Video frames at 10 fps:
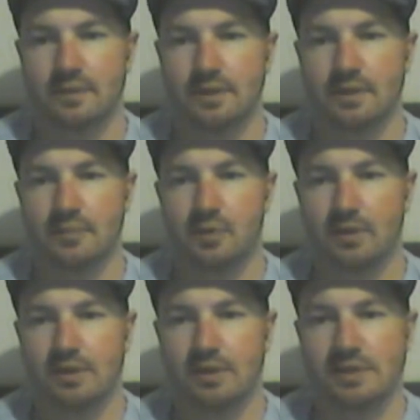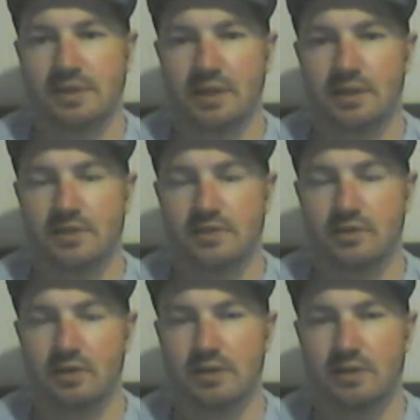the second
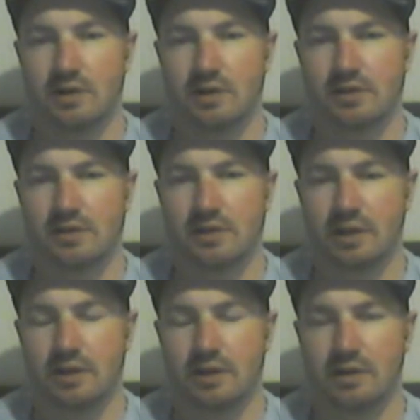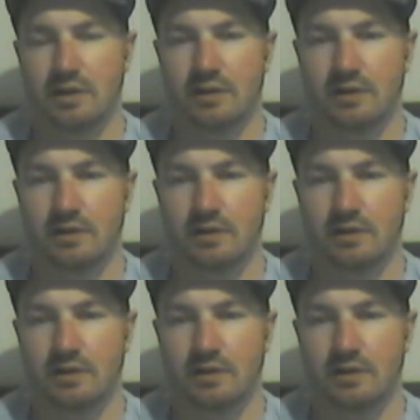strongest side in the